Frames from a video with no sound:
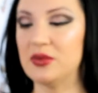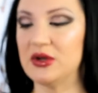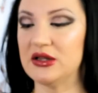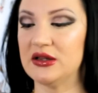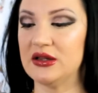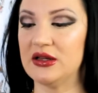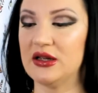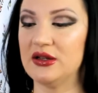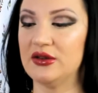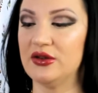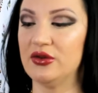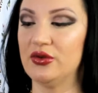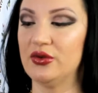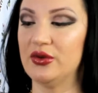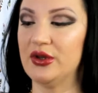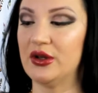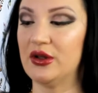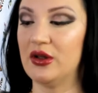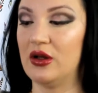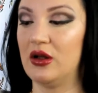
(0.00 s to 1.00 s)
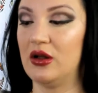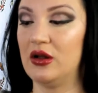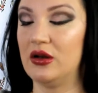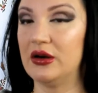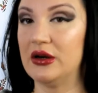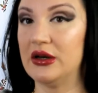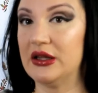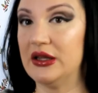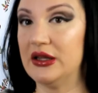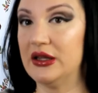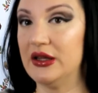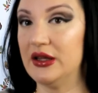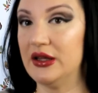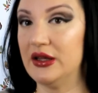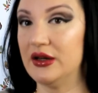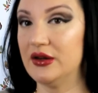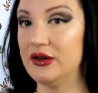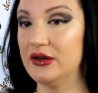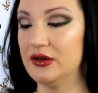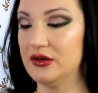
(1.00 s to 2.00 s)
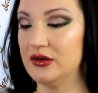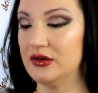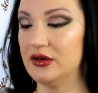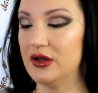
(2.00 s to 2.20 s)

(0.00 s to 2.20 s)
but not to the color here.